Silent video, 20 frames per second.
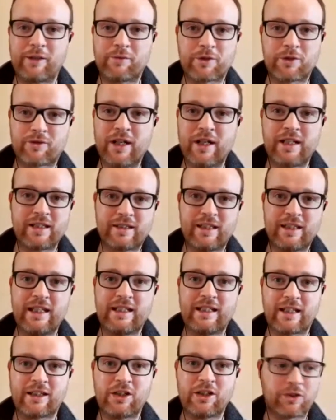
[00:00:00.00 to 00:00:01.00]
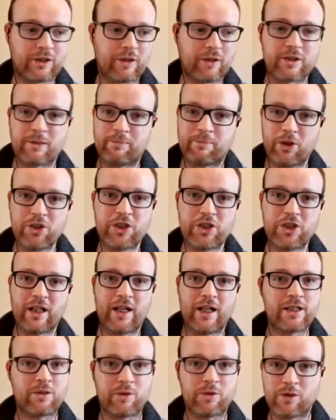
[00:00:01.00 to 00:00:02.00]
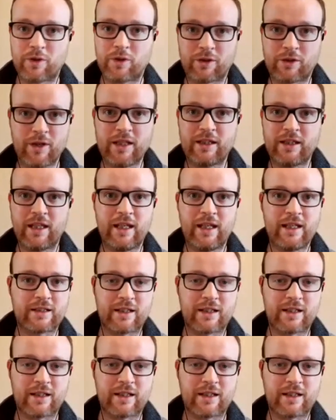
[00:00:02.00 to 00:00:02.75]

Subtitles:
It was great to see that, you know, there was a bunch of guys who were doing great things.